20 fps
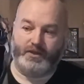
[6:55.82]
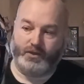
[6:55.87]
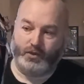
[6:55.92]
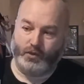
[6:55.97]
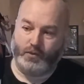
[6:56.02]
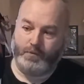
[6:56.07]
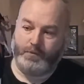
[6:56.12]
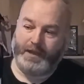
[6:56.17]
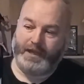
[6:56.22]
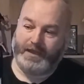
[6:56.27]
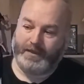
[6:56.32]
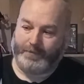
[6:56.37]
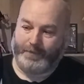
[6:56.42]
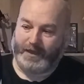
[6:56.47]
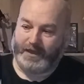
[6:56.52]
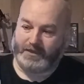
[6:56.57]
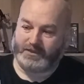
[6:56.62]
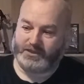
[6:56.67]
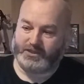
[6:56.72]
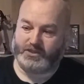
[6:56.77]
do make
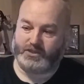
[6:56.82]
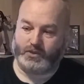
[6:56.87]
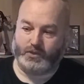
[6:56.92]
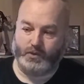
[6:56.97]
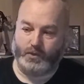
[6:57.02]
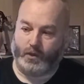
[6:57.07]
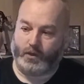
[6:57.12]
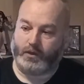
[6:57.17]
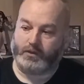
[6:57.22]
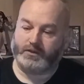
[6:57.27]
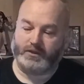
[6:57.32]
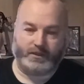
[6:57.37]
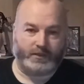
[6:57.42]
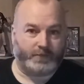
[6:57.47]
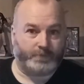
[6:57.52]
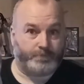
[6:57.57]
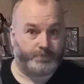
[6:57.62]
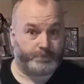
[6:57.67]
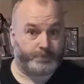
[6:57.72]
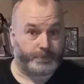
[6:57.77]
masks to order.
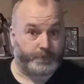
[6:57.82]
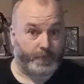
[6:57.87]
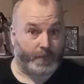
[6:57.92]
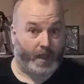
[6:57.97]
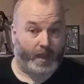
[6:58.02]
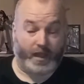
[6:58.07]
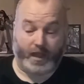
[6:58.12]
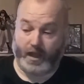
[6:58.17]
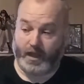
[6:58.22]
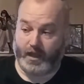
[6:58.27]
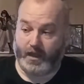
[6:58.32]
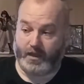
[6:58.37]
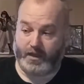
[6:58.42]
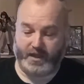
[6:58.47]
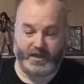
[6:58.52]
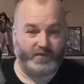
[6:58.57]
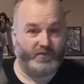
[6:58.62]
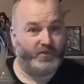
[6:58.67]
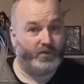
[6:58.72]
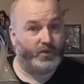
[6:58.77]

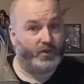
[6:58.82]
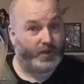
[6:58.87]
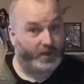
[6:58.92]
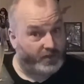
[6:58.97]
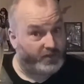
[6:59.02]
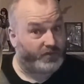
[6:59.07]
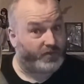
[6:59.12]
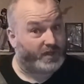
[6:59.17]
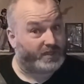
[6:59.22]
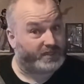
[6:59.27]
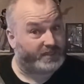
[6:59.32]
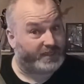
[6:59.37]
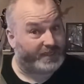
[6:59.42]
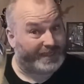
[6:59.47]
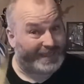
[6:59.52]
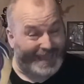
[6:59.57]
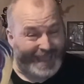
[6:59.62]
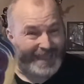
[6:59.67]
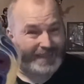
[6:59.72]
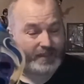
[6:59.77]
If you're interested in
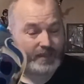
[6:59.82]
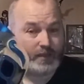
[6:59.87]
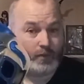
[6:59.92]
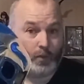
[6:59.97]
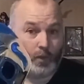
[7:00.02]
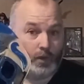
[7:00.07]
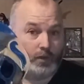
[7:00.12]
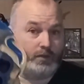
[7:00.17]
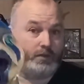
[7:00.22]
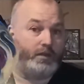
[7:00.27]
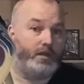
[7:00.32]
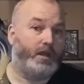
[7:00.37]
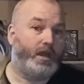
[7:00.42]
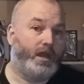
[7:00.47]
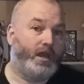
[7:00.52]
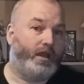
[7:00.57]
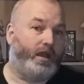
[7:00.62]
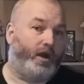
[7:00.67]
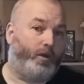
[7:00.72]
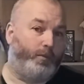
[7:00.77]
getting one,
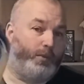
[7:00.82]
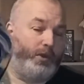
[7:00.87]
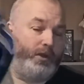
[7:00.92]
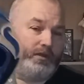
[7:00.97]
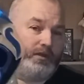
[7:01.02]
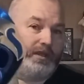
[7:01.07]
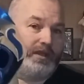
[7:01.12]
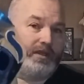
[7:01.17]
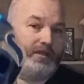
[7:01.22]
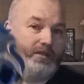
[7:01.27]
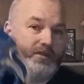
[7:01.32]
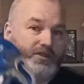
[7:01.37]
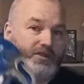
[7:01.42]
I'll put a link in the